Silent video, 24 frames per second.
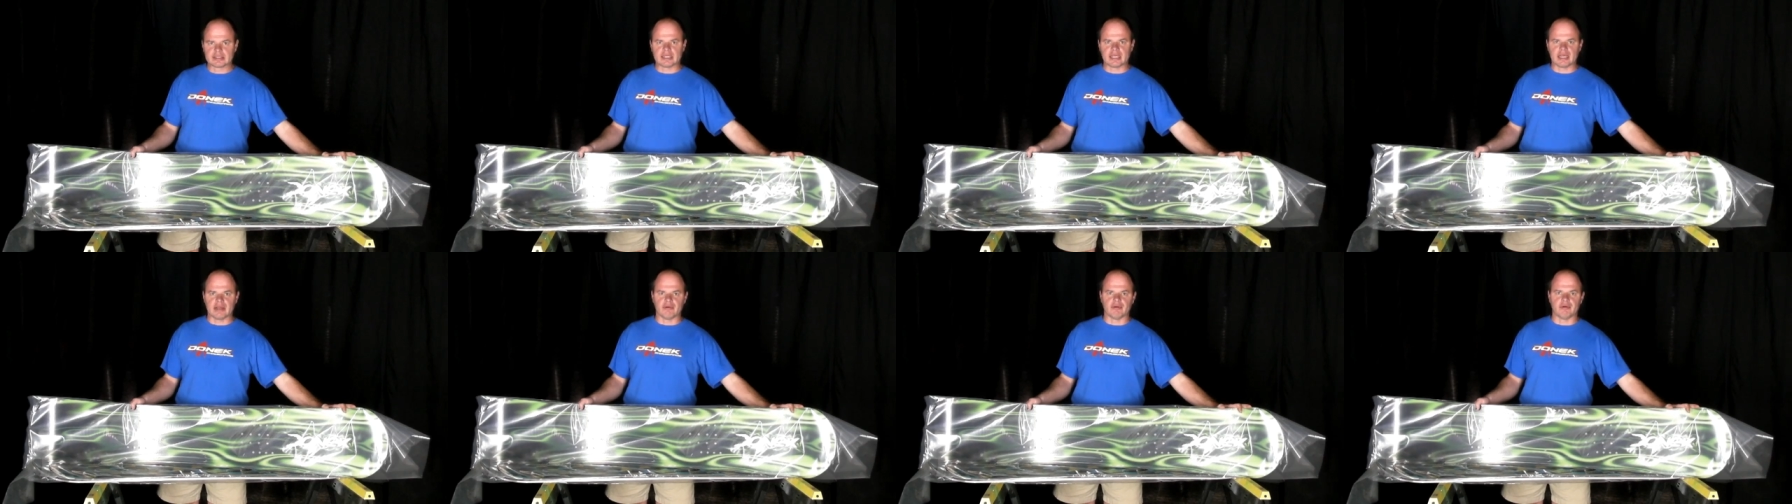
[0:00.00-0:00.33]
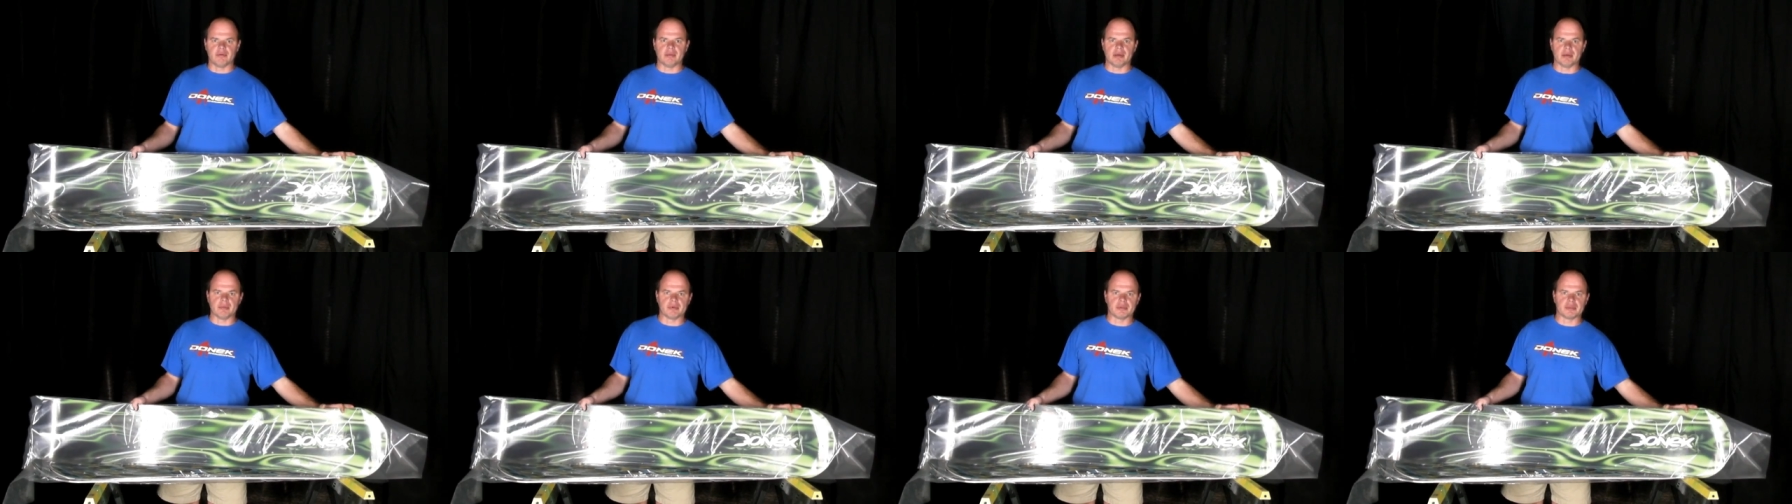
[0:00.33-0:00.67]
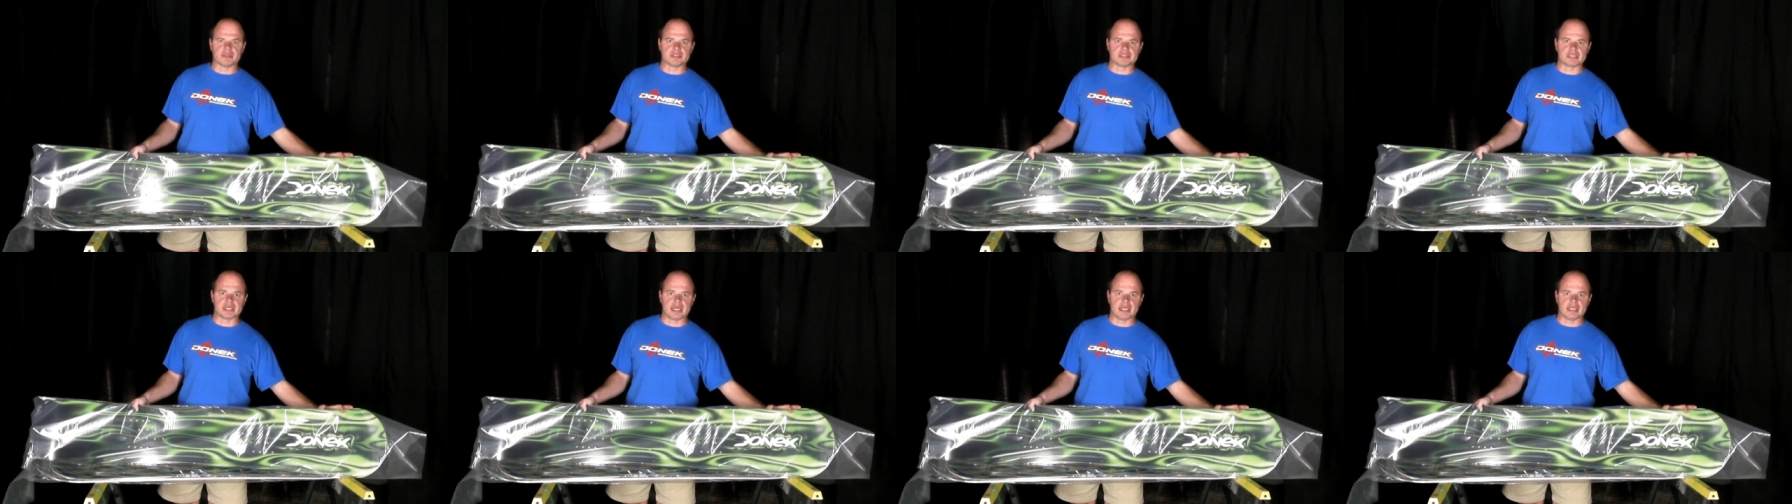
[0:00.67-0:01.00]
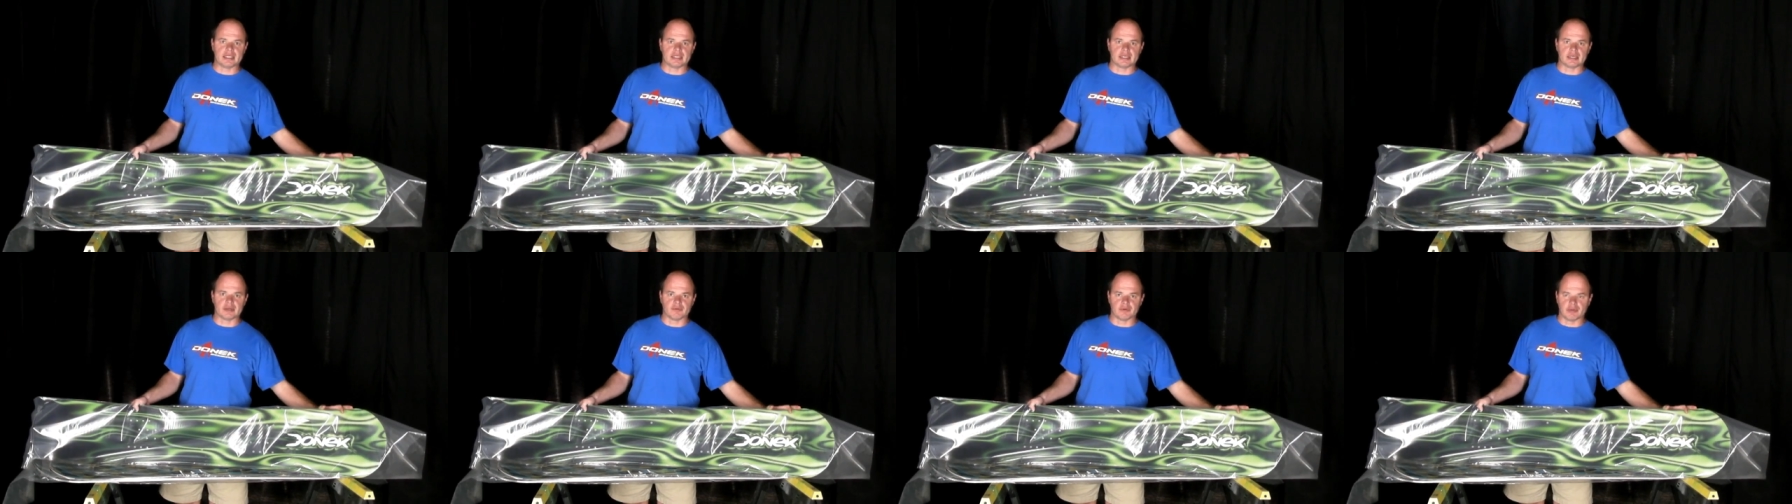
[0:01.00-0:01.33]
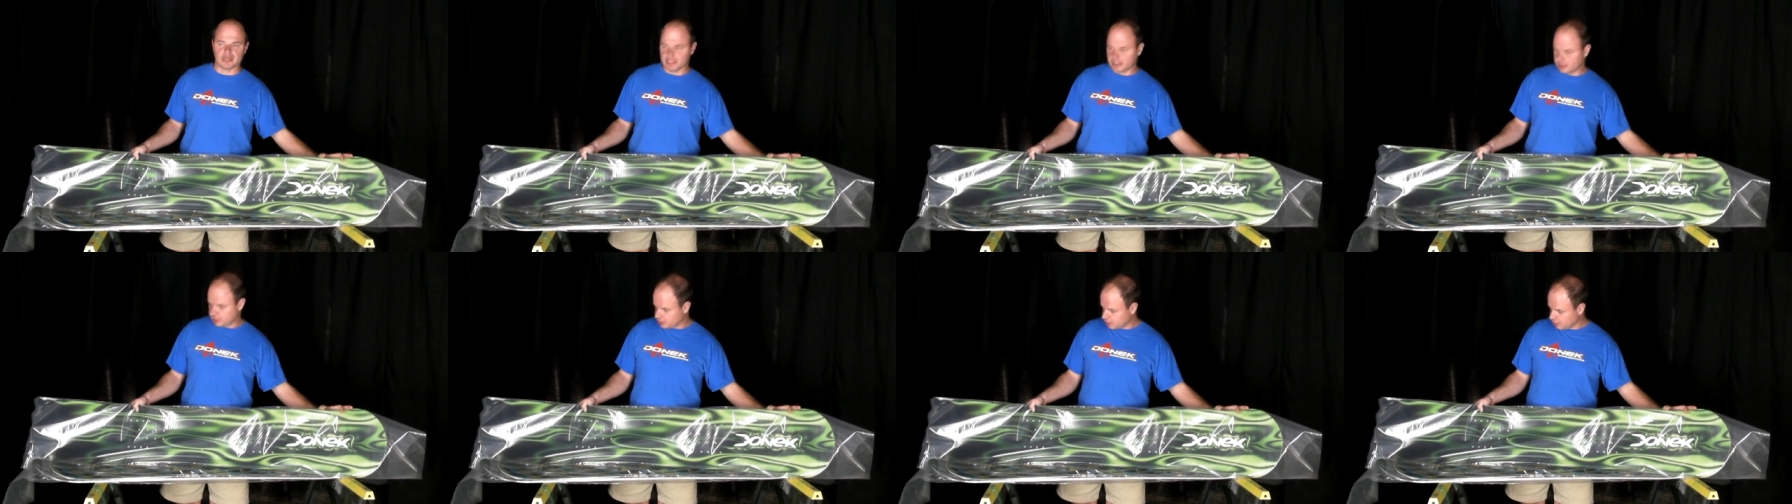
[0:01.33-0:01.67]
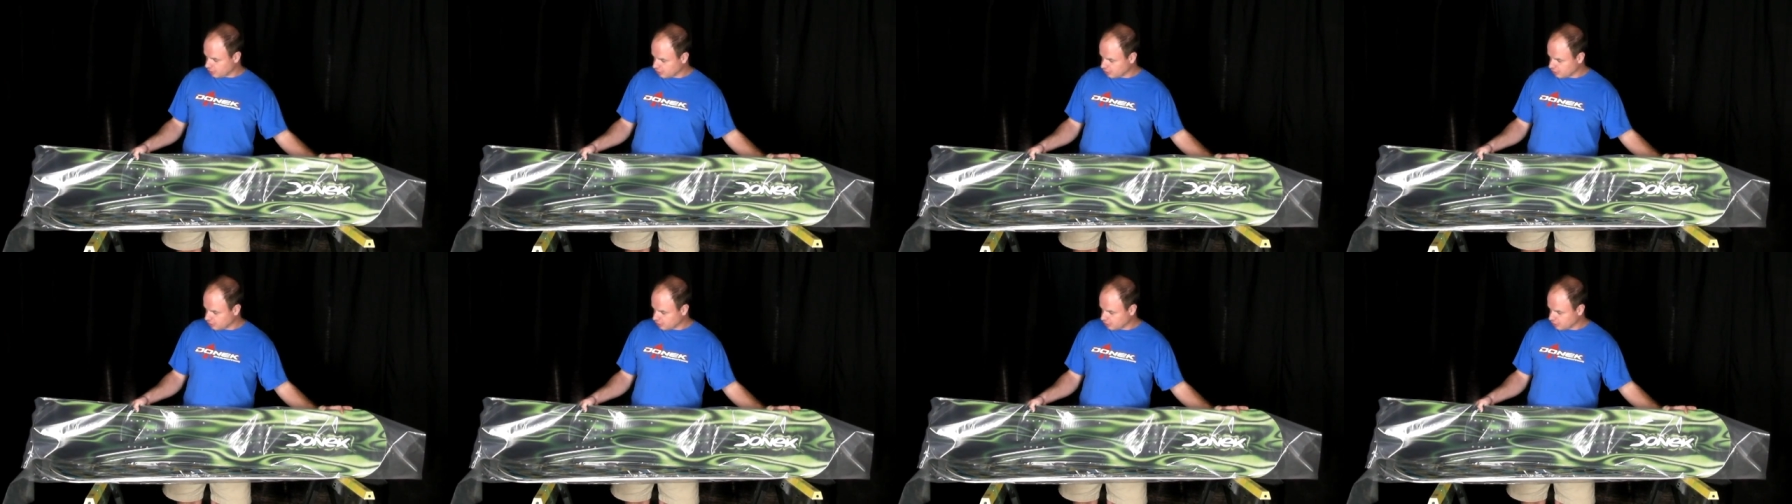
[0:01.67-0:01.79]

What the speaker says: Can't remember the side cut range